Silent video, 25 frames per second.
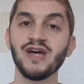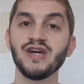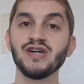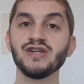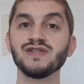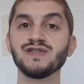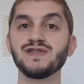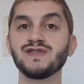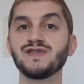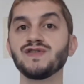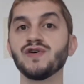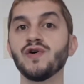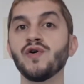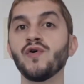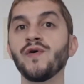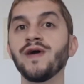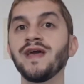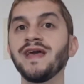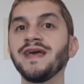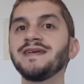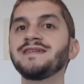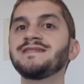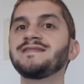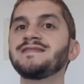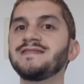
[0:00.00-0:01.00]
So
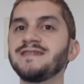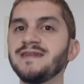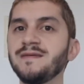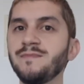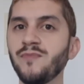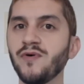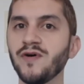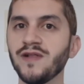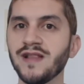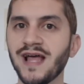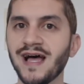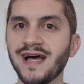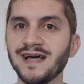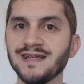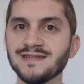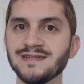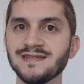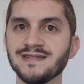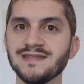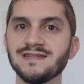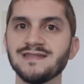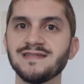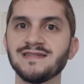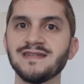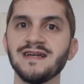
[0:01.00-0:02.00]
he
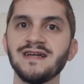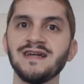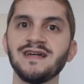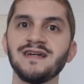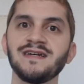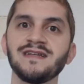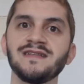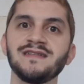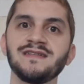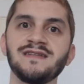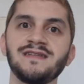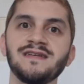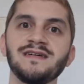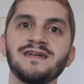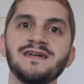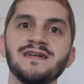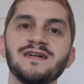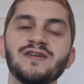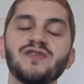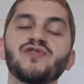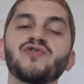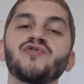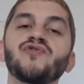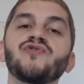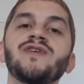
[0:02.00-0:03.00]
symbolizes the
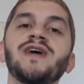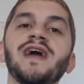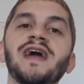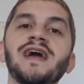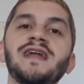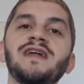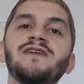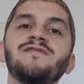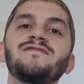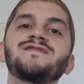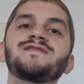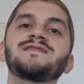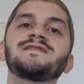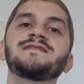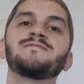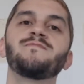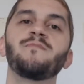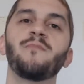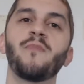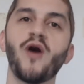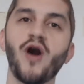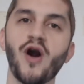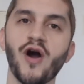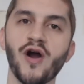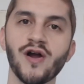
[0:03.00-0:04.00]
creative
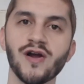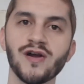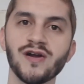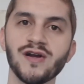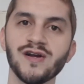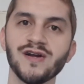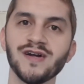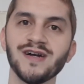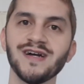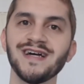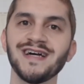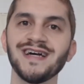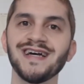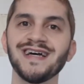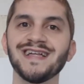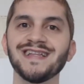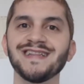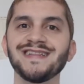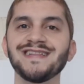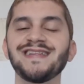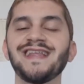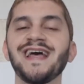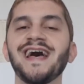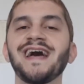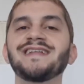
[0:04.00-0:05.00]
spark
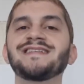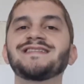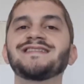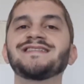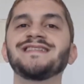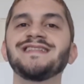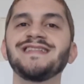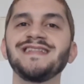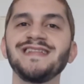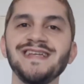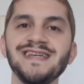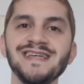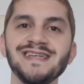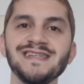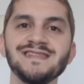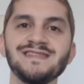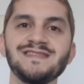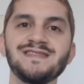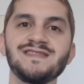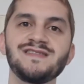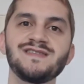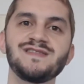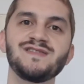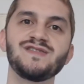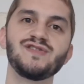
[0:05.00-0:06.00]
that
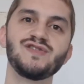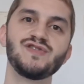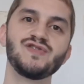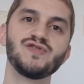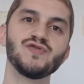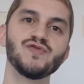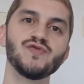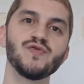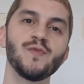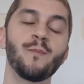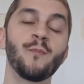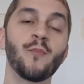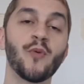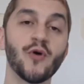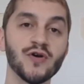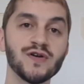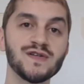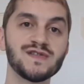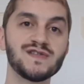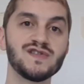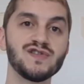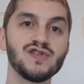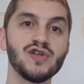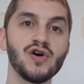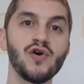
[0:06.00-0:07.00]
leads to
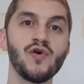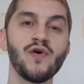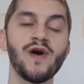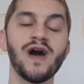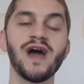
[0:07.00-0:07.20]
personal